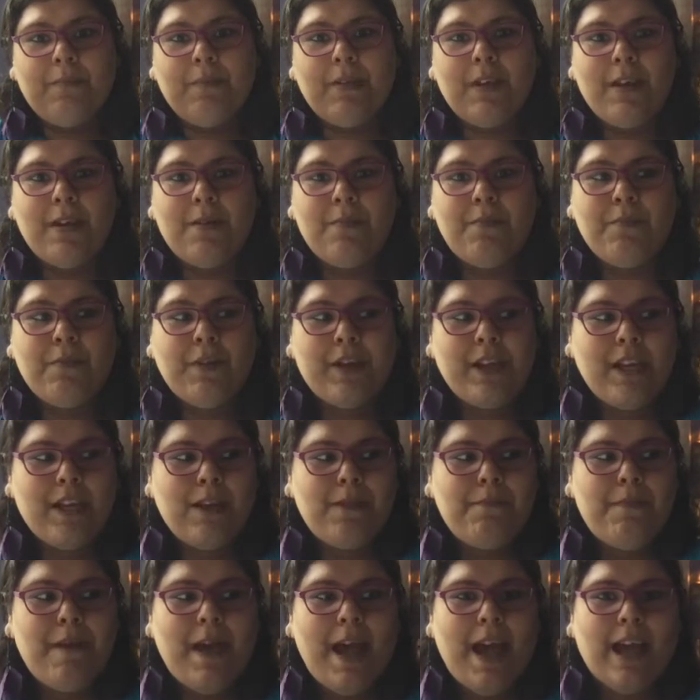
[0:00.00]
going to bring
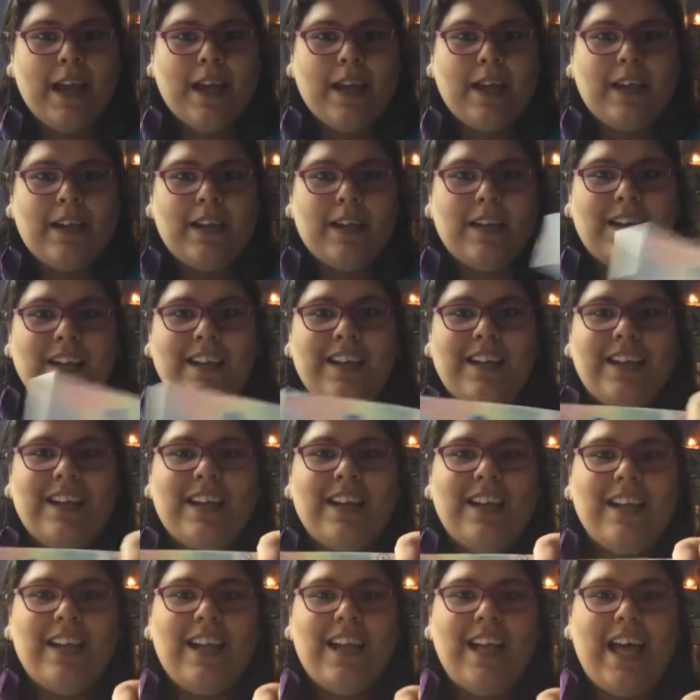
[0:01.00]
it back
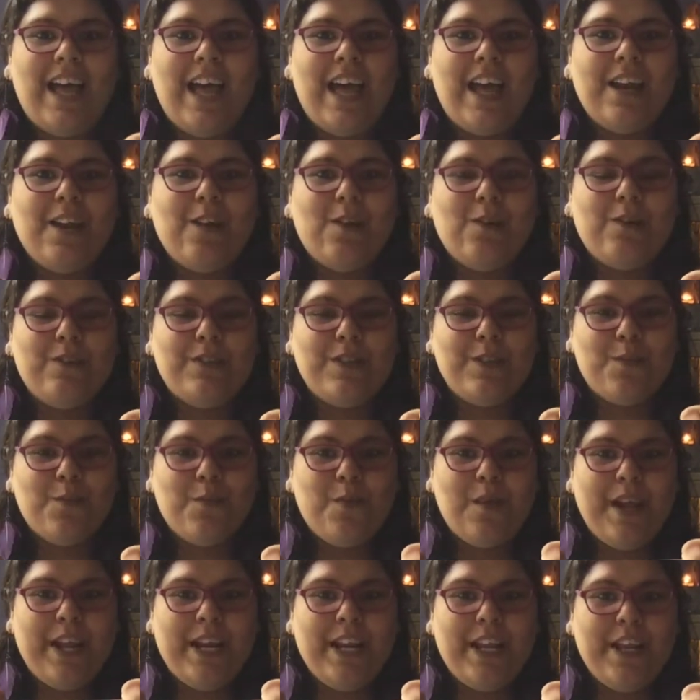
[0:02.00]
and hold it
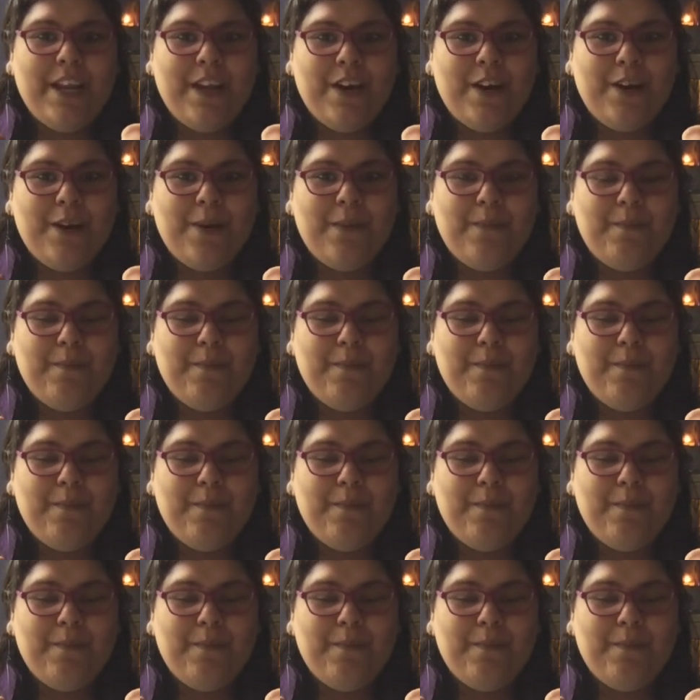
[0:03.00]
right here.